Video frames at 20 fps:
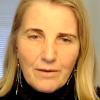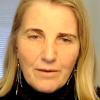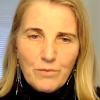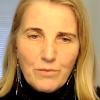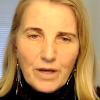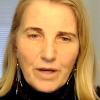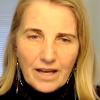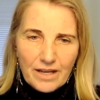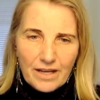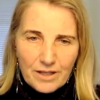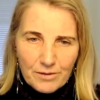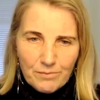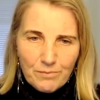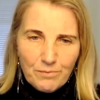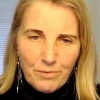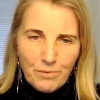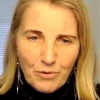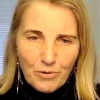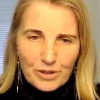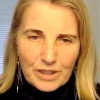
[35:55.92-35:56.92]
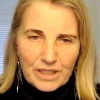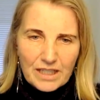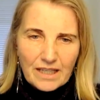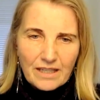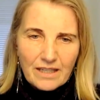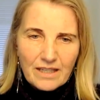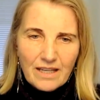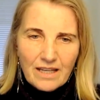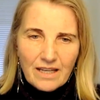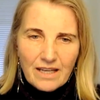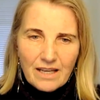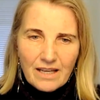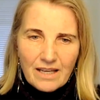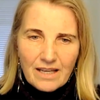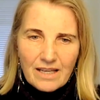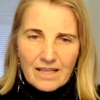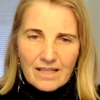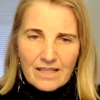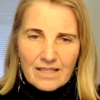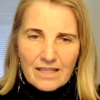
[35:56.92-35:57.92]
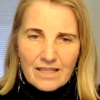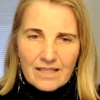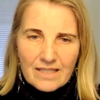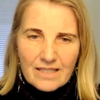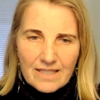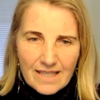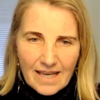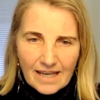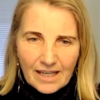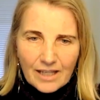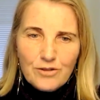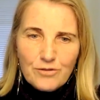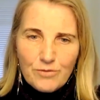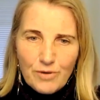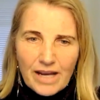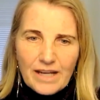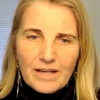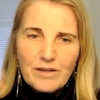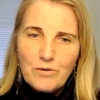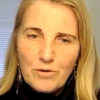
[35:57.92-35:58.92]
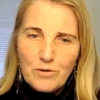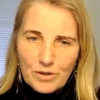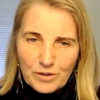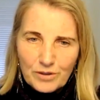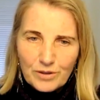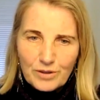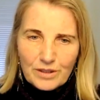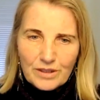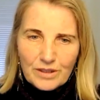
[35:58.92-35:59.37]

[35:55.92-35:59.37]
And we are importing second-rate oil.